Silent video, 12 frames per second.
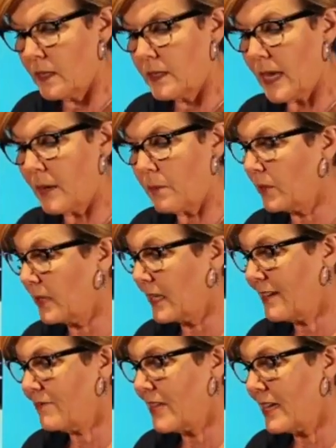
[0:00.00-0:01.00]
they
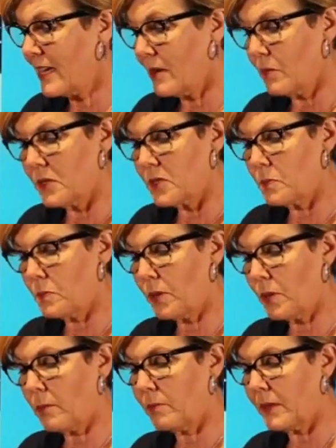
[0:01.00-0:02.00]
believe that it was
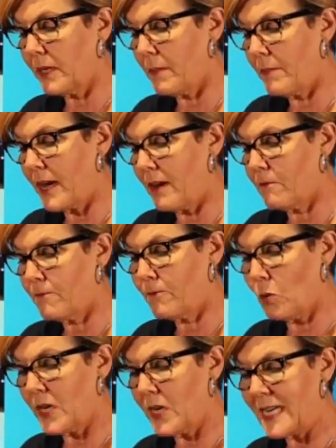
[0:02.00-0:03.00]
probably about
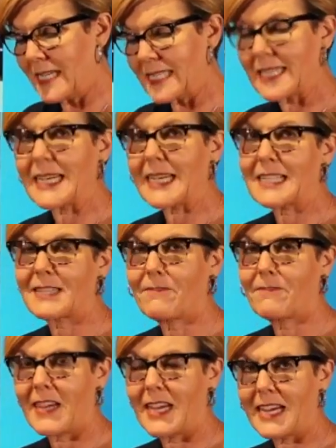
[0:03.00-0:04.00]
46
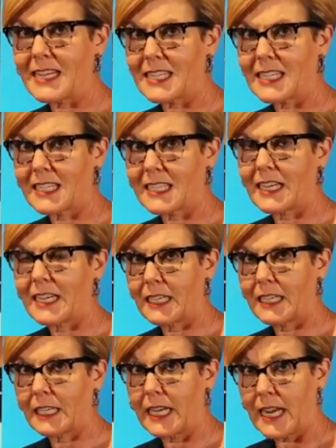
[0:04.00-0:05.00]
feet
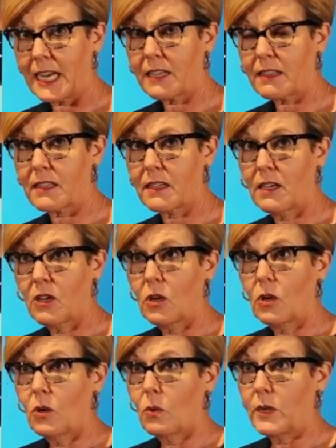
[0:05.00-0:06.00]
in length,
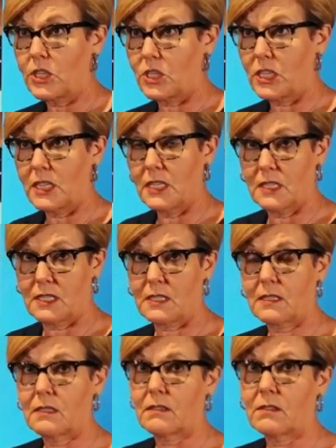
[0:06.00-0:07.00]
which
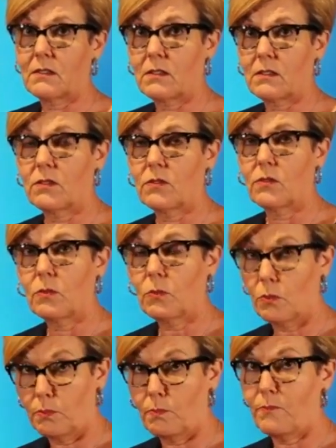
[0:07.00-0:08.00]
is
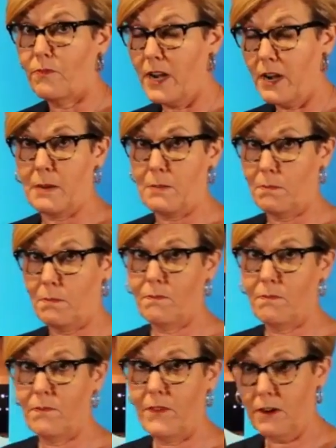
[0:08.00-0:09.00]
very,
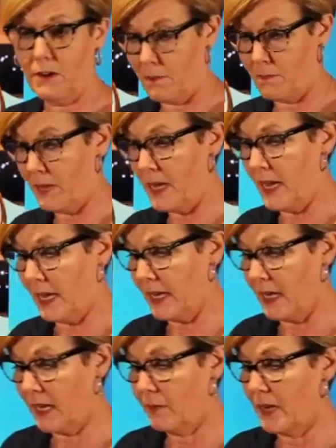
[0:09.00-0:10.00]
very
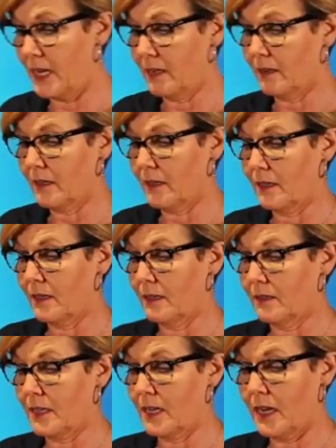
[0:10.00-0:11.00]
big. I mean,
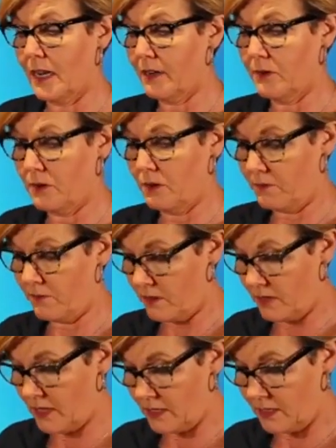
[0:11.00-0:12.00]
I don't know,
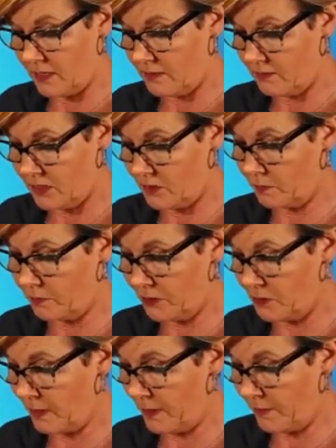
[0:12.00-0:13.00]
that just
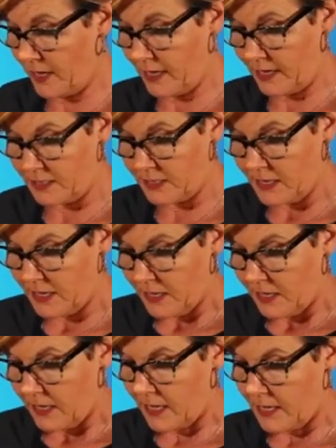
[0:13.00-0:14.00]
blows my mind.
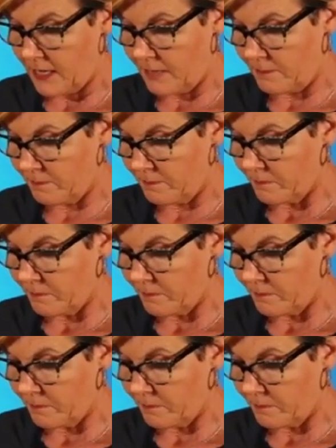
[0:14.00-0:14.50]
Um,